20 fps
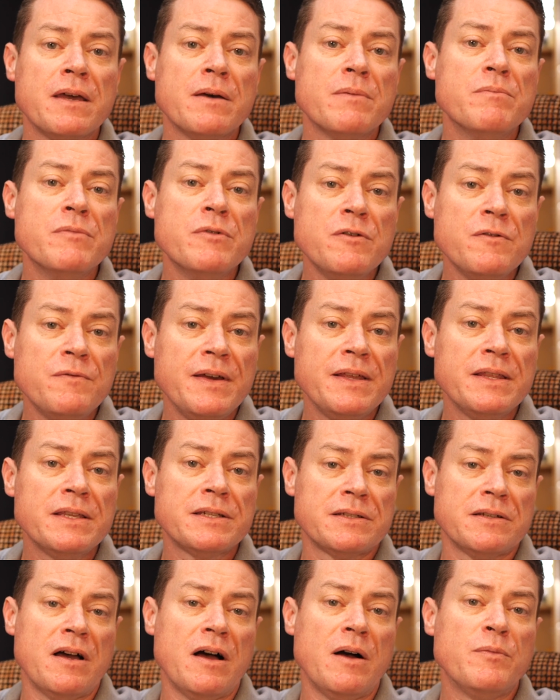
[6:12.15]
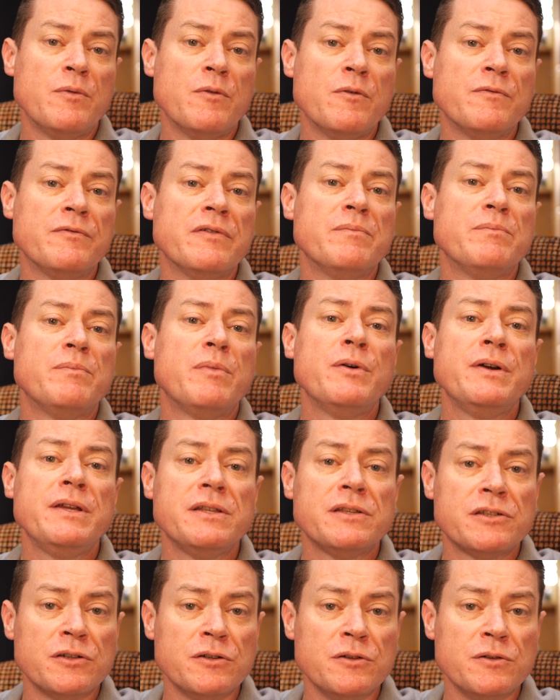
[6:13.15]
moving the sample from
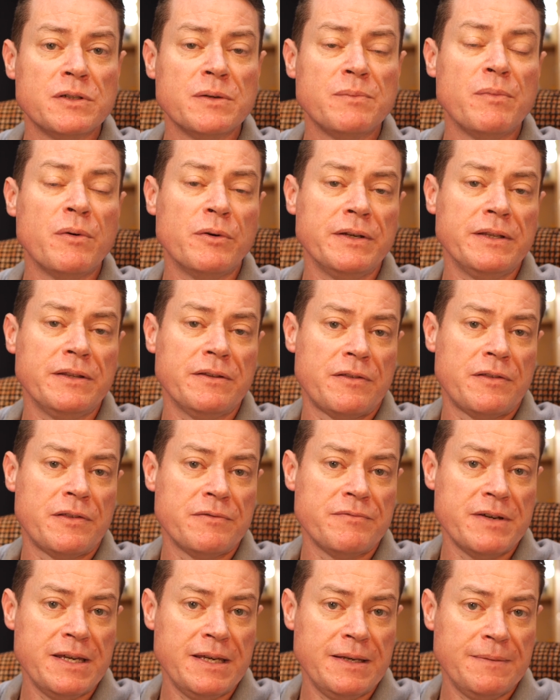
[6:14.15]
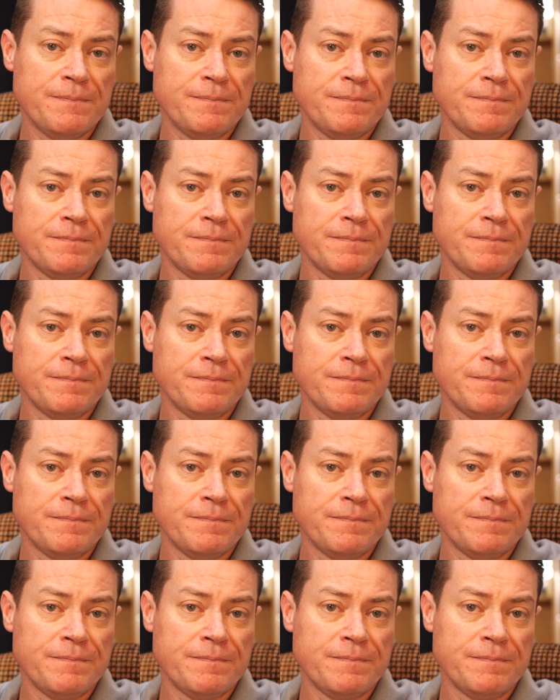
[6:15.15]
point 2 to point 3.